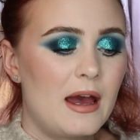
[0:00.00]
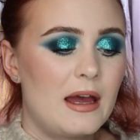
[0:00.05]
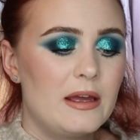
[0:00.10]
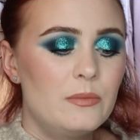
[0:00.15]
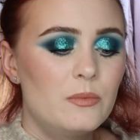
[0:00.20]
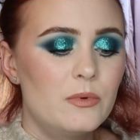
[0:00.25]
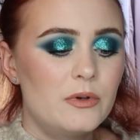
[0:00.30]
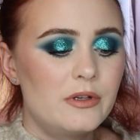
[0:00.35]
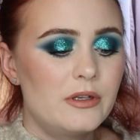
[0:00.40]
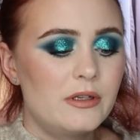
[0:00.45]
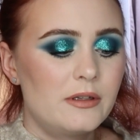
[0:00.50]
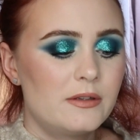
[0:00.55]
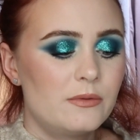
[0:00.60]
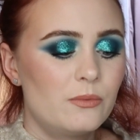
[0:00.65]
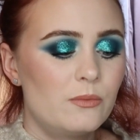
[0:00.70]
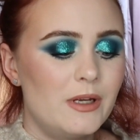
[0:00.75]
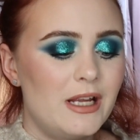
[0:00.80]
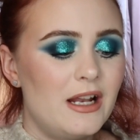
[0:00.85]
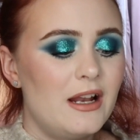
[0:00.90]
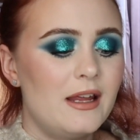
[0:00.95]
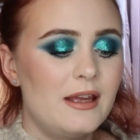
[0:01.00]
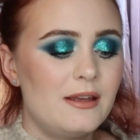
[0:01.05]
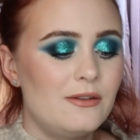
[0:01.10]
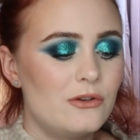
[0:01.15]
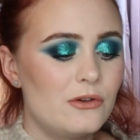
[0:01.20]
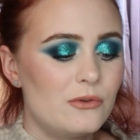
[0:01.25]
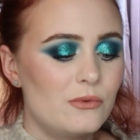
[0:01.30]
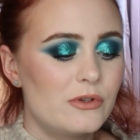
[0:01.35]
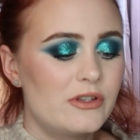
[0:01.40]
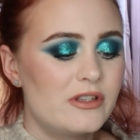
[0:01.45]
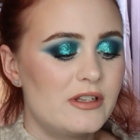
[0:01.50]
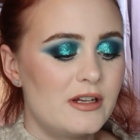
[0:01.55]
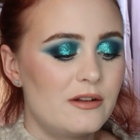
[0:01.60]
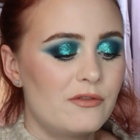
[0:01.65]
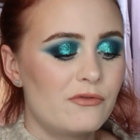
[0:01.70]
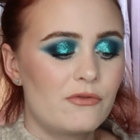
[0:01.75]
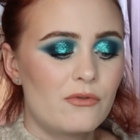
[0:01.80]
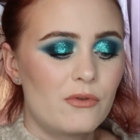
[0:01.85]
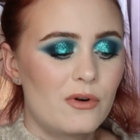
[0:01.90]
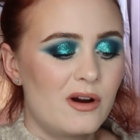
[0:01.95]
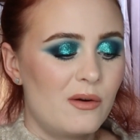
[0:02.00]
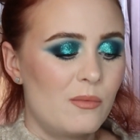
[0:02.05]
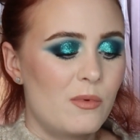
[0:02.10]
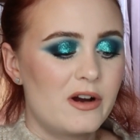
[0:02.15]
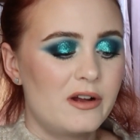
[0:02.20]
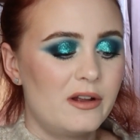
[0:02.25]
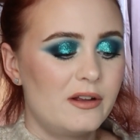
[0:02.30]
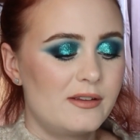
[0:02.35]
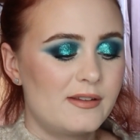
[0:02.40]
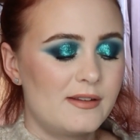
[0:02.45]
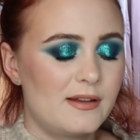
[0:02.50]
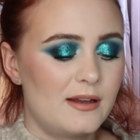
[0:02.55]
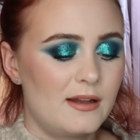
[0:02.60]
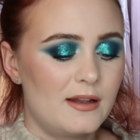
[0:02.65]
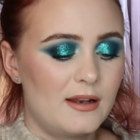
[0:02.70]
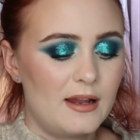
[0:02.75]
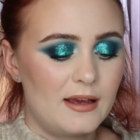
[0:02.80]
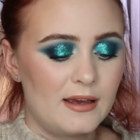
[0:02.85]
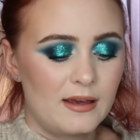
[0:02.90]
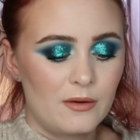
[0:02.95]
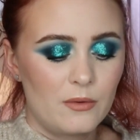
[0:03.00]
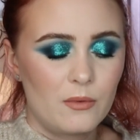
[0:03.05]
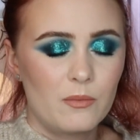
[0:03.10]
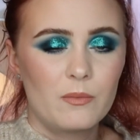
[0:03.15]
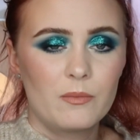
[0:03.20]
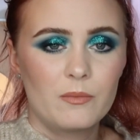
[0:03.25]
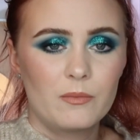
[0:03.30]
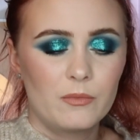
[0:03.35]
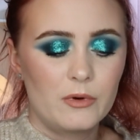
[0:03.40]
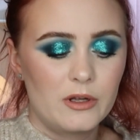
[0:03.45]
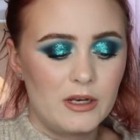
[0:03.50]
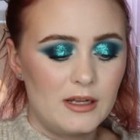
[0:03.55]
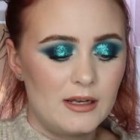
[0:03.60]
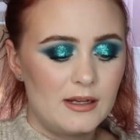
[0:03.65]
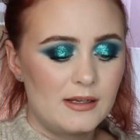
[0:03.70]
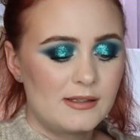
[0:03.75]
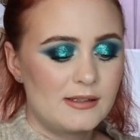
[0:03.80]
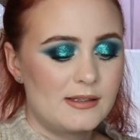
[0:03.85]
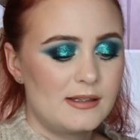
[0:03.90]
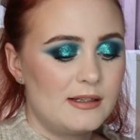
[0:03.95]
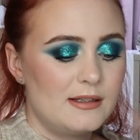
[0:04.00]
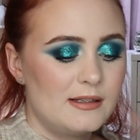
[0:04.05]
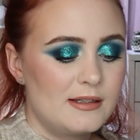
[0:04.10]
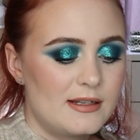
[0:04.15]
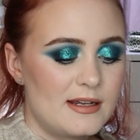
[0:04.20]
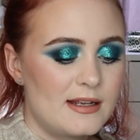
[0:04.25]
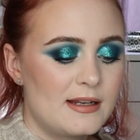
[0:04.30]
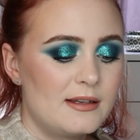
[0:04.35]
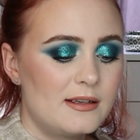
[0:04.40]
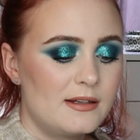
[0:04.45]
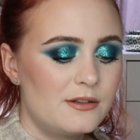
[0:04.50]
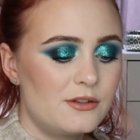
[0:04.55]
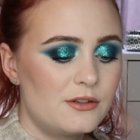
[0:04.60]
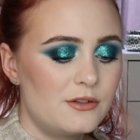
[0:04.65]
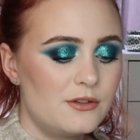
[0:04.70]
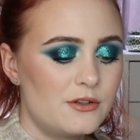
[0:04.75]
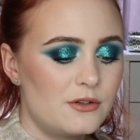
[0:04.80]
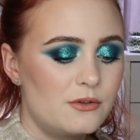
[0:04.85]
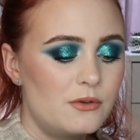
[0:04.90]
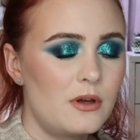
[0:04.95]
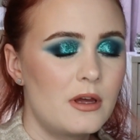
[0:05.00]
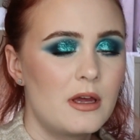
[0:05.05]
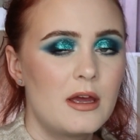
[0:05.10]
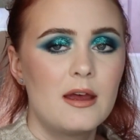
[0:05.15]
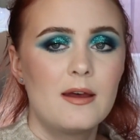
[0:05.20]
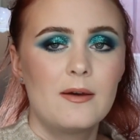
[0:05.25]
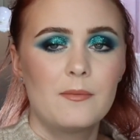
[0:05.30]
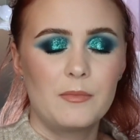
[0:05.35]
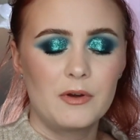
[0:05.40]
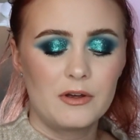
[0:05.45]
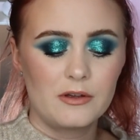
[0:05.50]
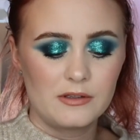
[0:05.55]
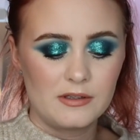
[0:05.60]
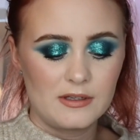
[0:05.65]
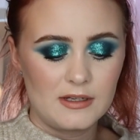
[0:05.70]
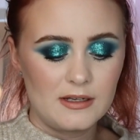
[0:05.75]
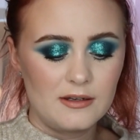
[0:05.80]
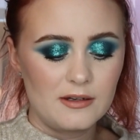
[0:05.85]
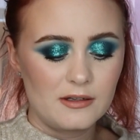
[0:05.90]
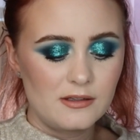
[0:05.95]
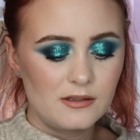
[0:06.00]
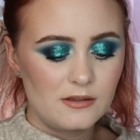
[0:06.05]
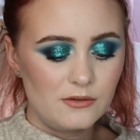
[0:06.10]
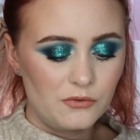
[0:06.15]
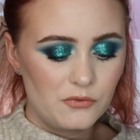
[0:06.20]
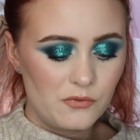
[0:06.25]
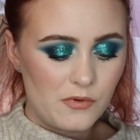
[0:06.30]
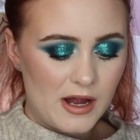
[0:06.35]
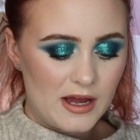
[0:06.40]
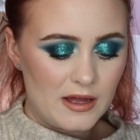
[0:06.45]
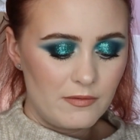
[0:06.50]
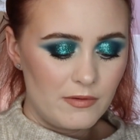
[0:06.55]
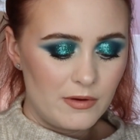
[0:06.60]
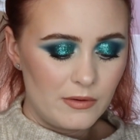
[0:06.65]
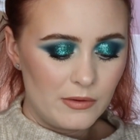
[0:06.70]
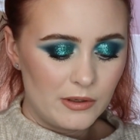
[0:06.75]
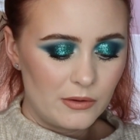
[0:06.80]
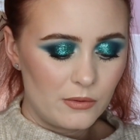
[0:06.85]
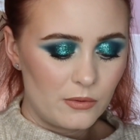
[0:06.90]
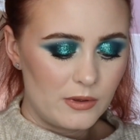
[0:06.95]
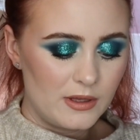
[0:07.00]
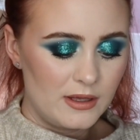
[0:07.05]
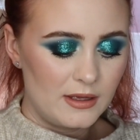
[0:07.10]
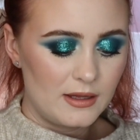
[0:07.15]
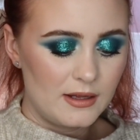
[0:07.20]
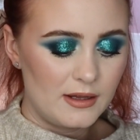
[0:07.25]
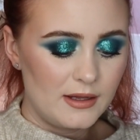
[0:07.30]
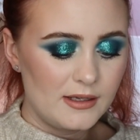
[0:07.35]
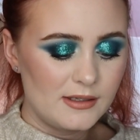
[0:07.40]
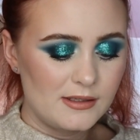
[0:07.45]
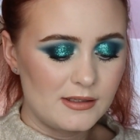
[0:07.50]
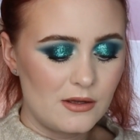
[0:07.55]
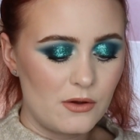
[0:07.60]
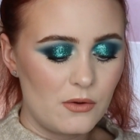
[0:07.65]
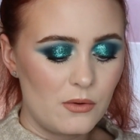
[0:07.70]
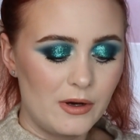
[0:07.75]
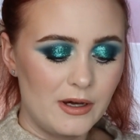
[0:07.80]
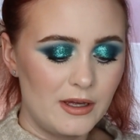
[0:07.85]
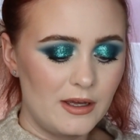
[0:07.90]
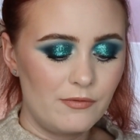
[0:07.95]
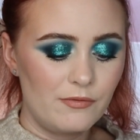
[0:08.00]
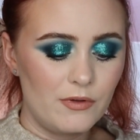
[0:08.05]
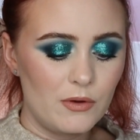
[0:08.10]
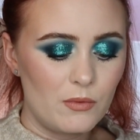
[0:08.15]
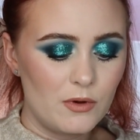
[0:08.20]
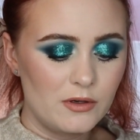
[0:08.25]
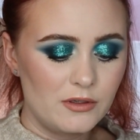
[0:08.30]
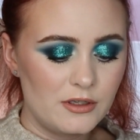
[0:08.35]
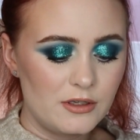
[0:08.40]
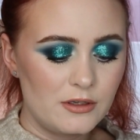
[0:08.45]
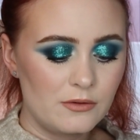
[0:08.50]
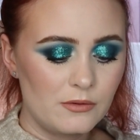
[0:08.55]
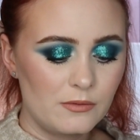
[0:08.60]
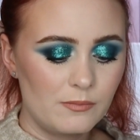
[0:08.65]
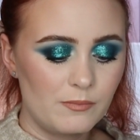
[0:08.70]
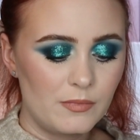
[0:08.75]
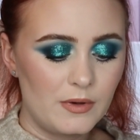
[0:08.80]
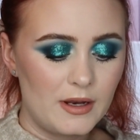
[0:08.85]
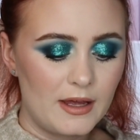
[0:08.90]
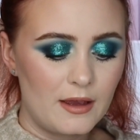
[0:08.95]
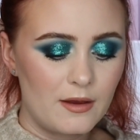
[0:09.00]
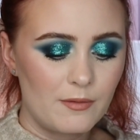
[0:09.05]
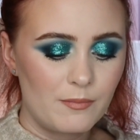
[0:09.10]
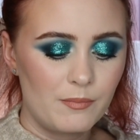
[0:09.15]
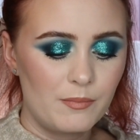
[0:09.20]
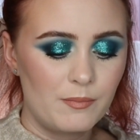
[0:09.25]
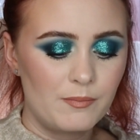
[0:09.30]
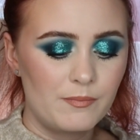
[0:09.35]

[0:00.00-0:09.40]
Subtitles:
I wouldn't really use it for what it is intended to do, because it doesn't dry very quickly. So if you want to like